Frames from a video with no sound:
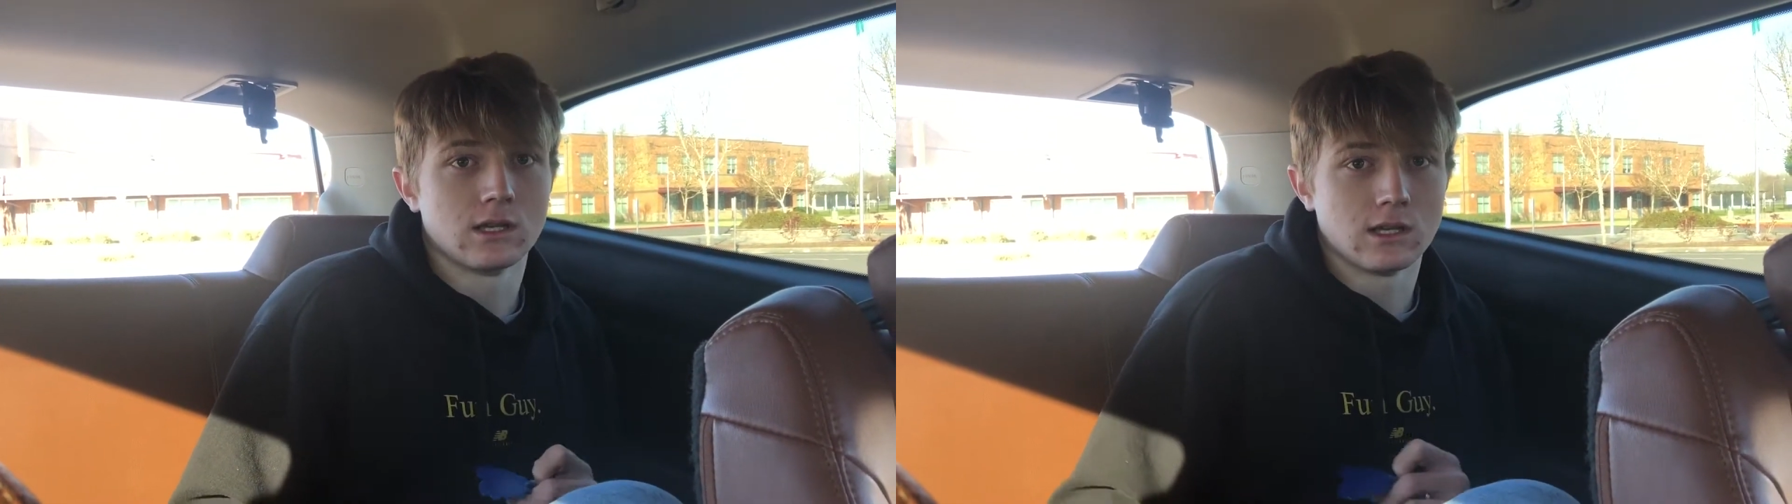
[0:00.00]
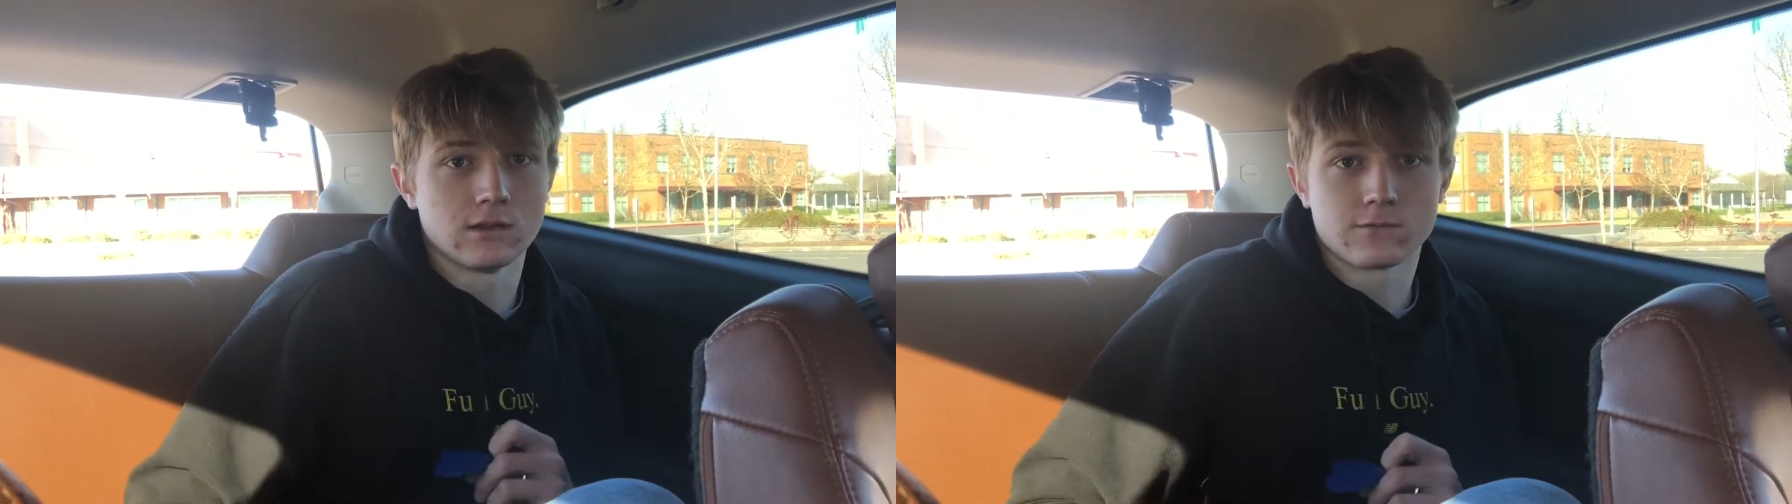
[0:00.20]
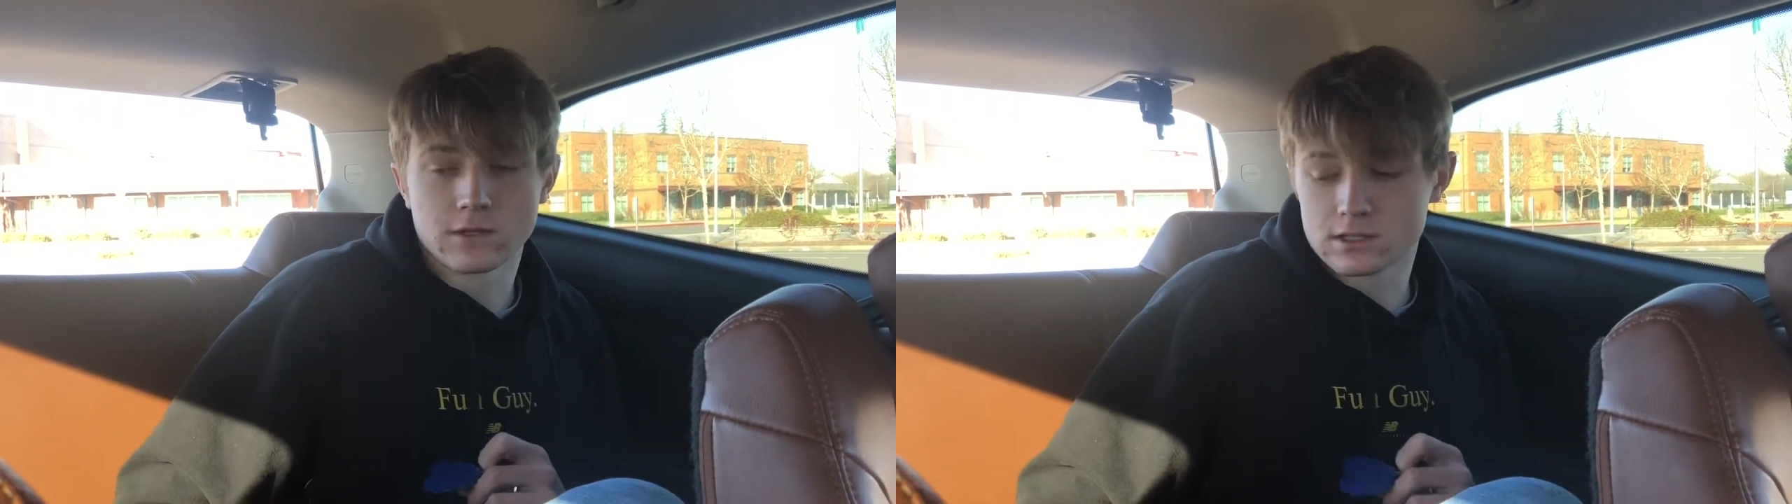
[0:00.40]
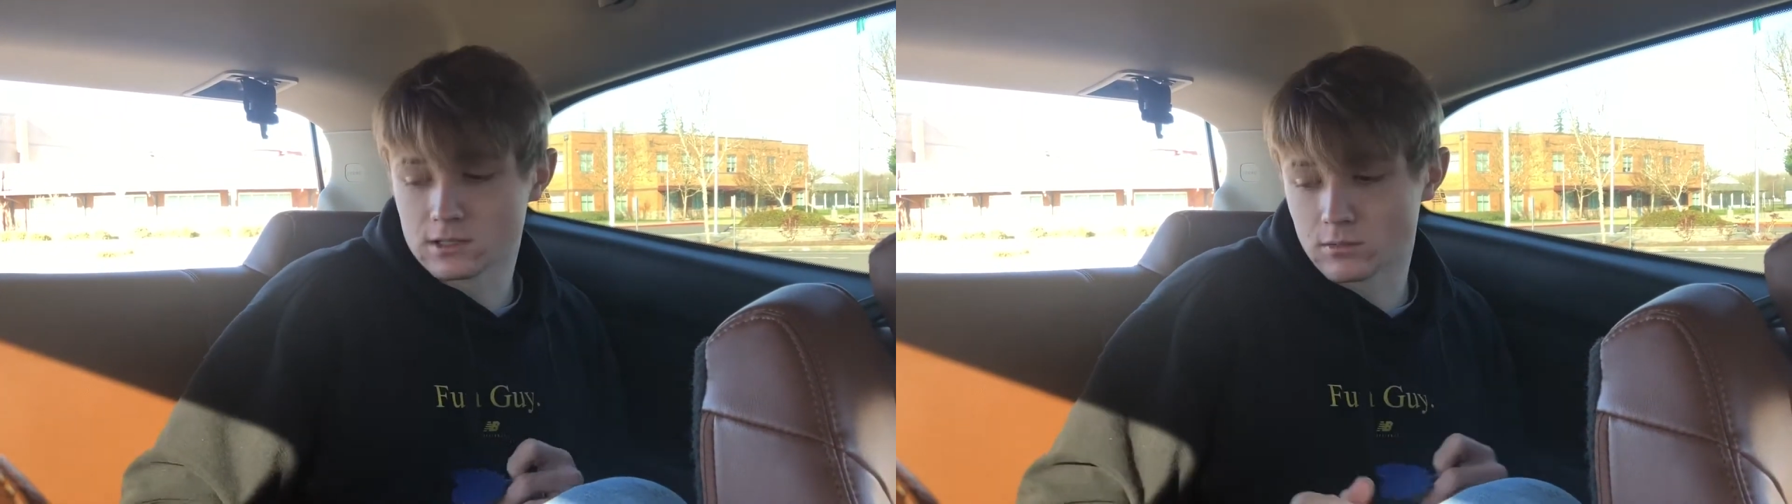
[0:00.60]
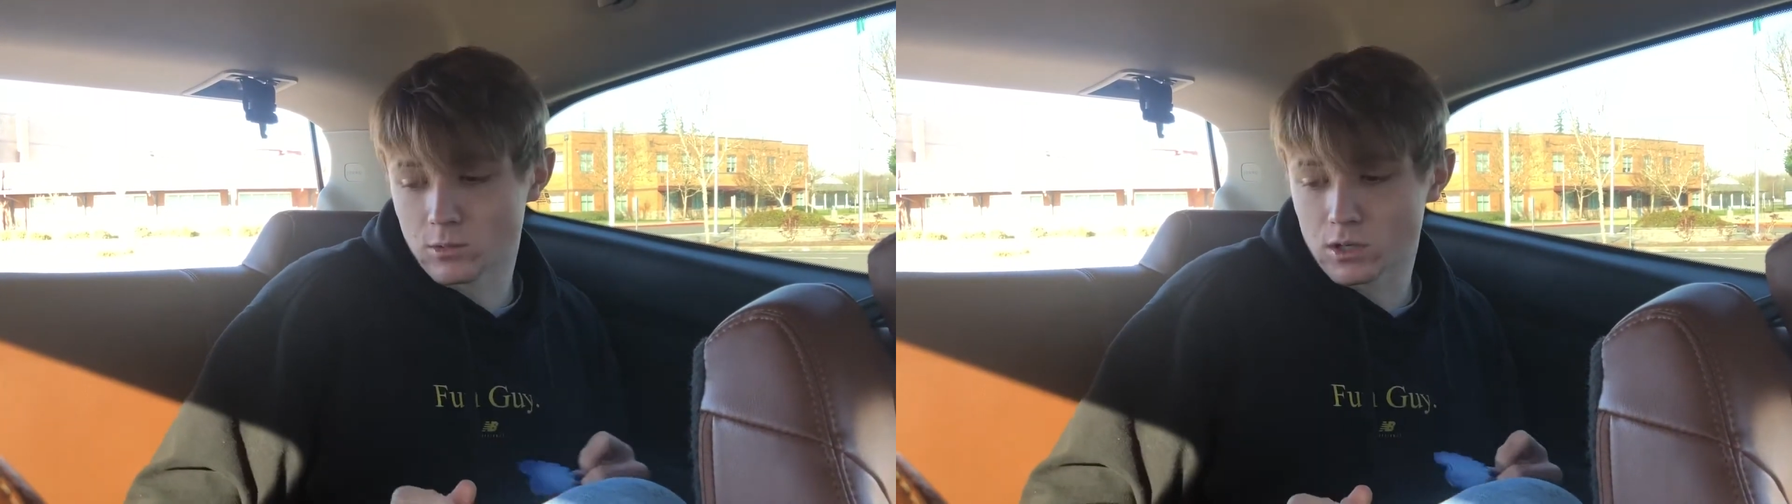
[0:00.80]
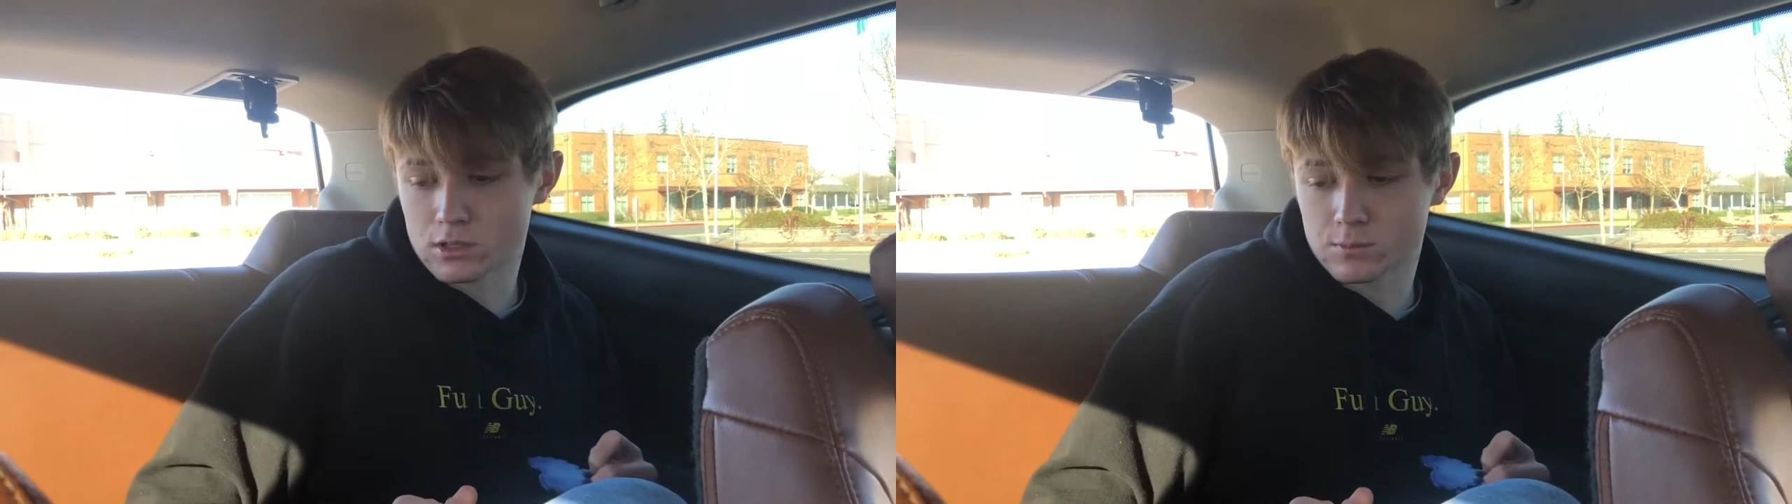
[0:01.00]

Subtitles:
it fits and it works,